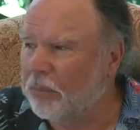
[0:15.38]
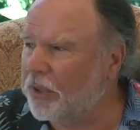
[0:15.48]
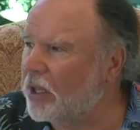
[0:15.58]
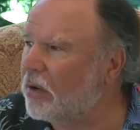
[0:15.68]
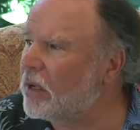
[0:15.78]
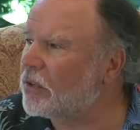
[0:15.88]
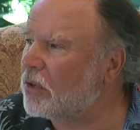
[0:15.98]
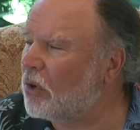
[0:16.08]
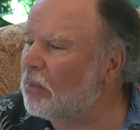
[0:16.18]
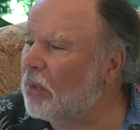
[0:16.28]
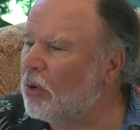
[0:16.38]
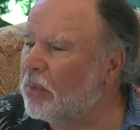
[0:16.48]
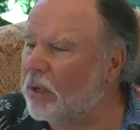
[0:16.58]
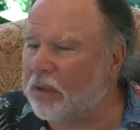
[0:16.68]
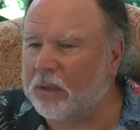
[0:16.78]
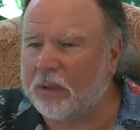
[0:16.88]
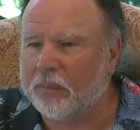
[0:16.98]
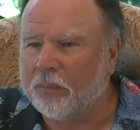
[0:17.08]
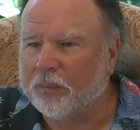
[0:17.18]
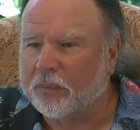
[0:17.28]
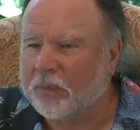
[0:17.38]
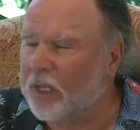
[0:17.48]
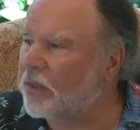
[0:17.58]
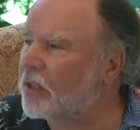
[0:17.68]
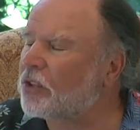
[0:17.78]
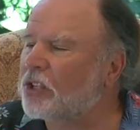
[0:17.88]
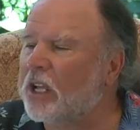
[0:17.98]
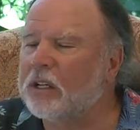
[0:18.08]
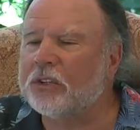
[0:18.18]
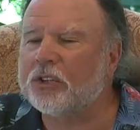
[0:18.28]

But there is no moment that the sun